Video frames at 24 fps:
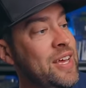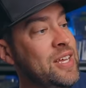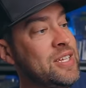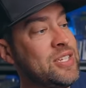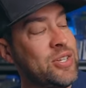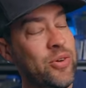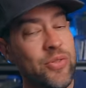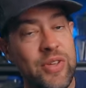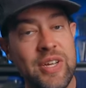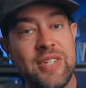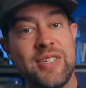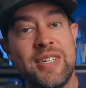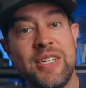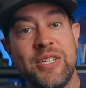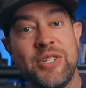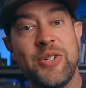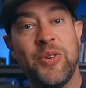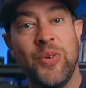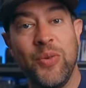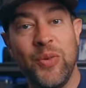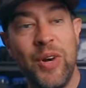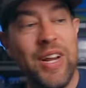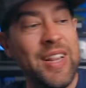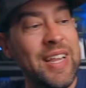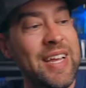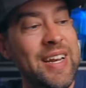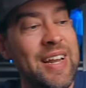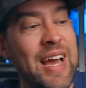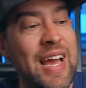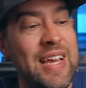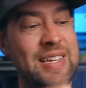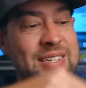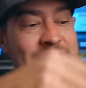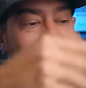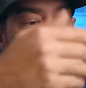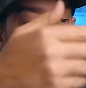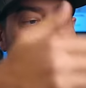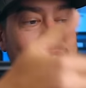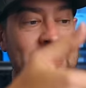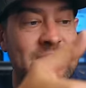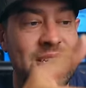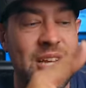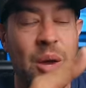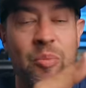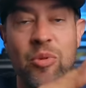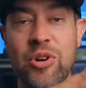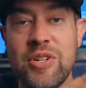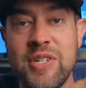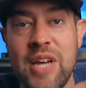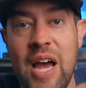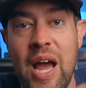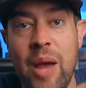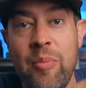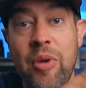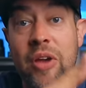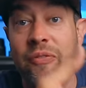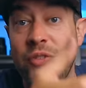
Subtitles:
So this is really nice in the summertime.